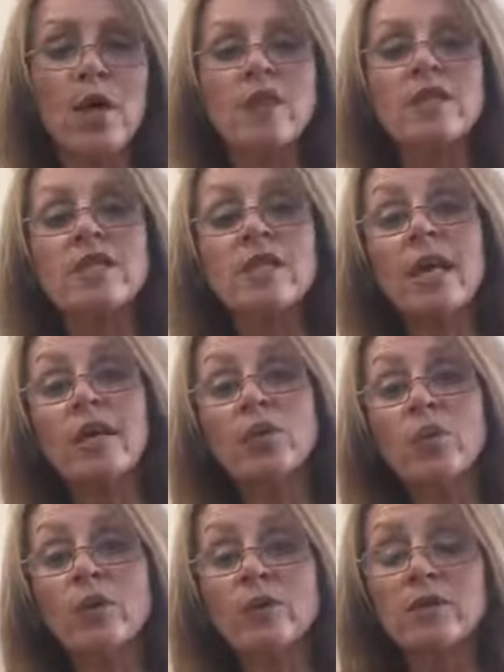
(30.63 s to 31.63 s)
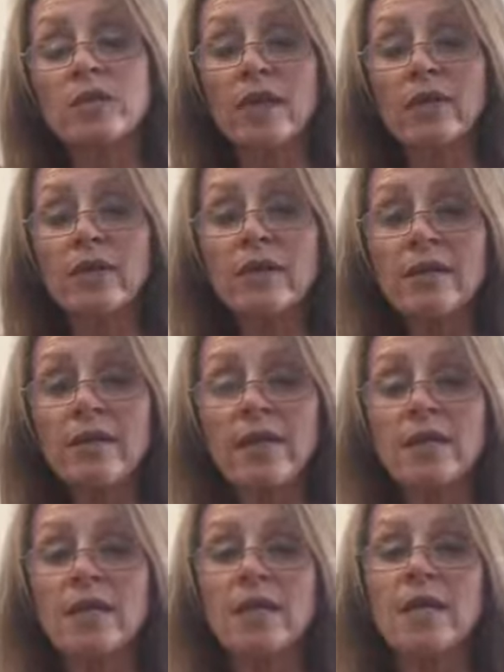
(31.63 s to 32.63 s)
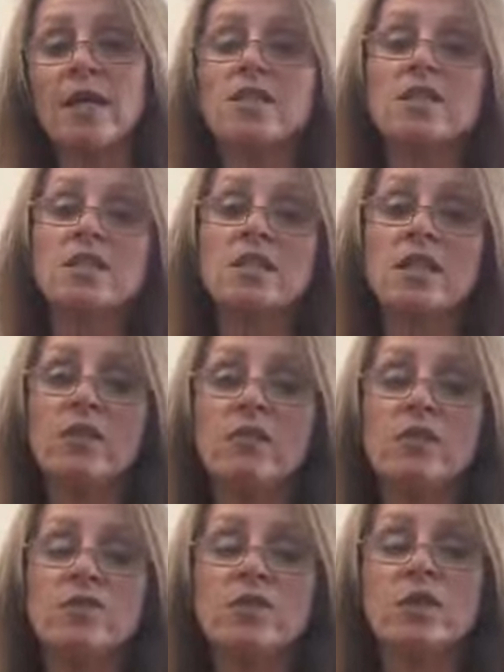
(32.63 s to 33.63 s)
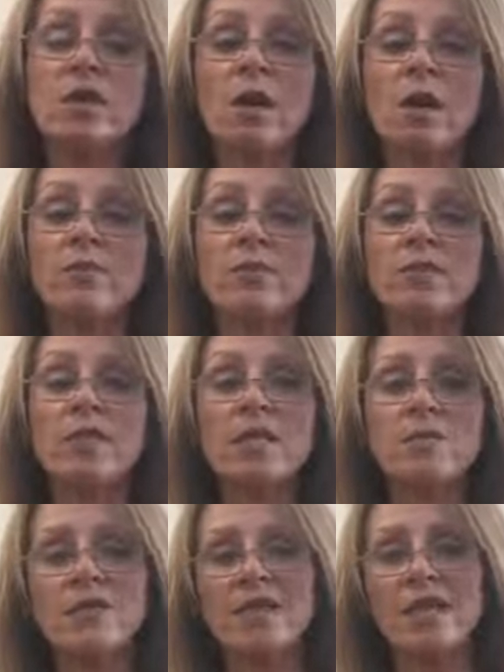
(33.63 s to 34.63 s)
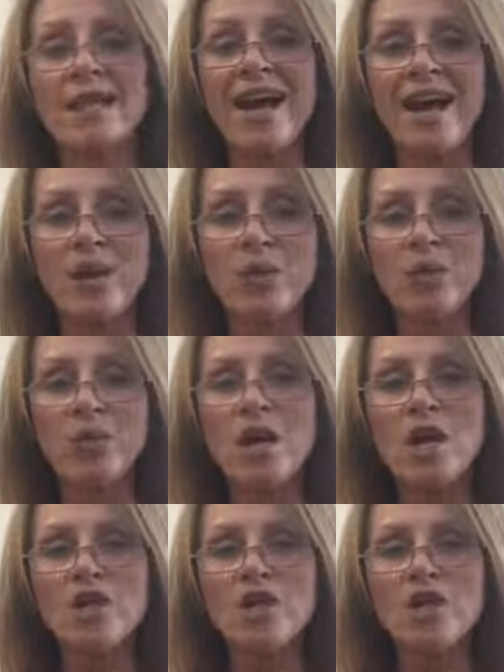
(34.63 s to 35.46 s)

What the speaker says: the 10 oils that are in that kit and just give you some tips on how